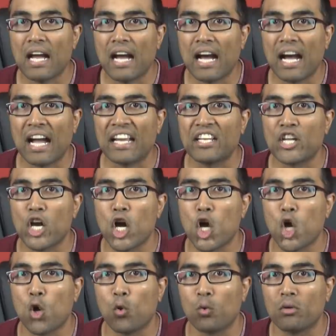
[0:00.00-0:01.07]
I
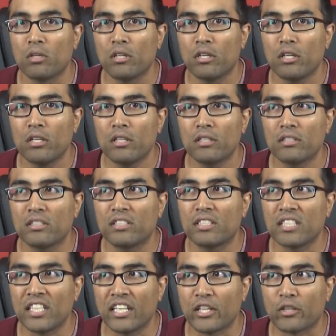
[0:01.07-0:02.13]
know.
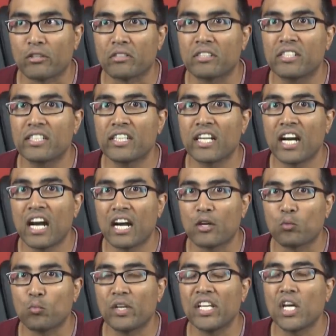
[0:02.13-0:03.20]
Dear
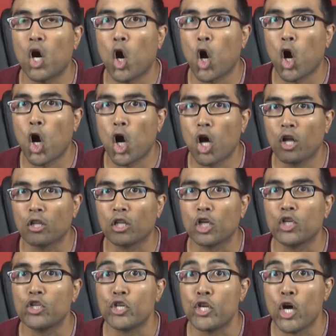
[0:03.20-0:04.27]
God, we
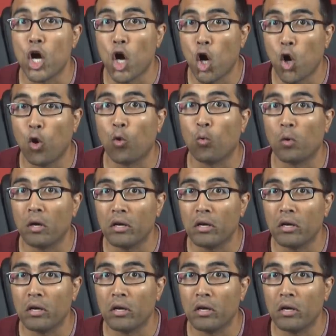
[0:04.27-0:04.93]
all know.